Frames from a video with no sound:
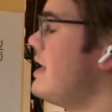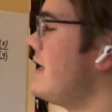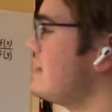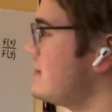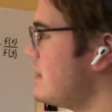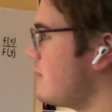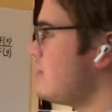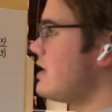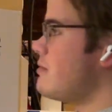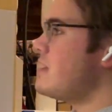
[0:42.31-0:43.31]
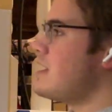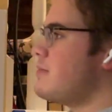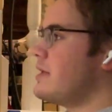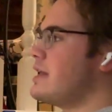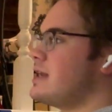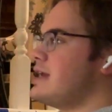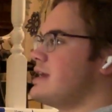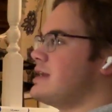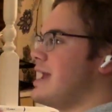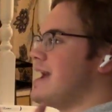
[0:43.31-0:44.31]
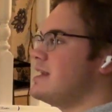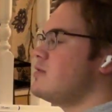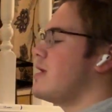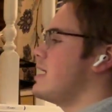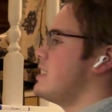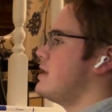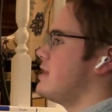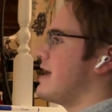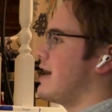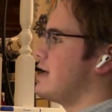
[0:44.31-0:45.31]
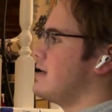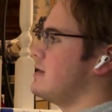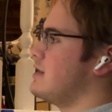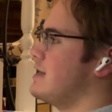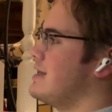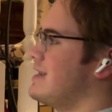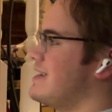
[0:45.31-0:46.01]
and see if we can manipulate it in any way that can